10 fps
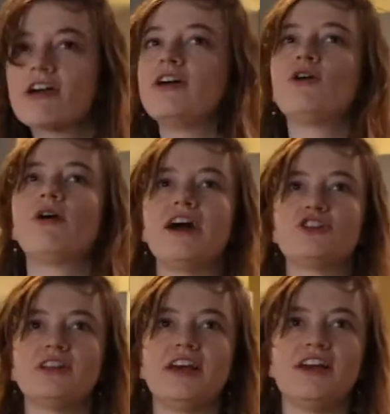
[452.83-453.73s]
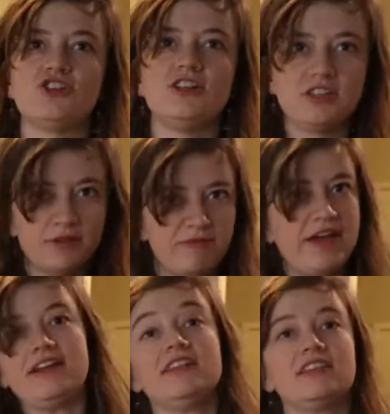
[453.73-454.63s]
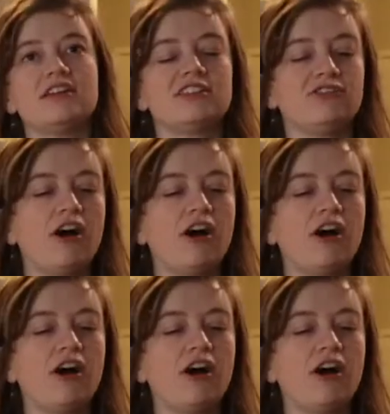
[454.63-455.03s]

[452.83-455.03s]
Congratulations, you made it this